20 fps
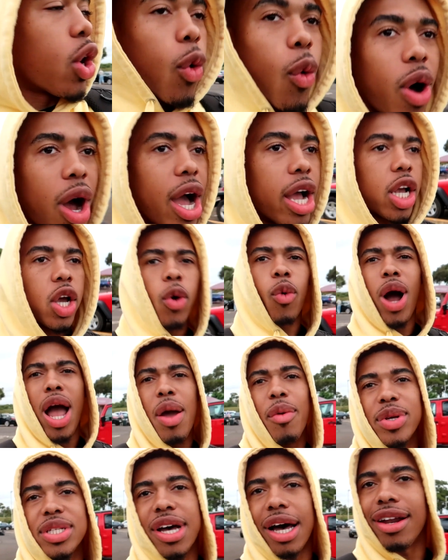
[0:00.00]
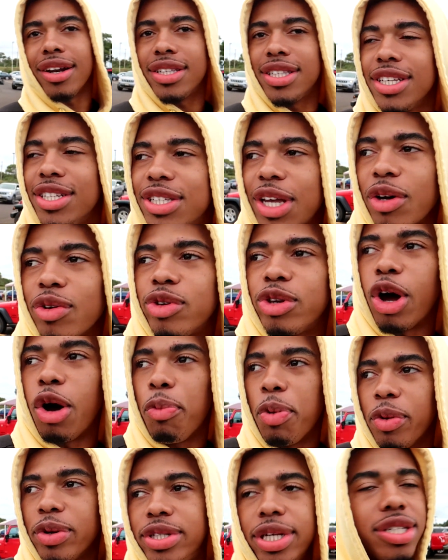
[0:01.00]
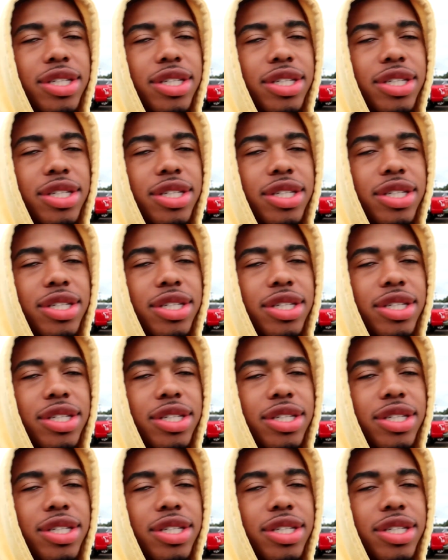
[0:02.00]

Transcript: Kauai. Kauai was honestly so dope. It was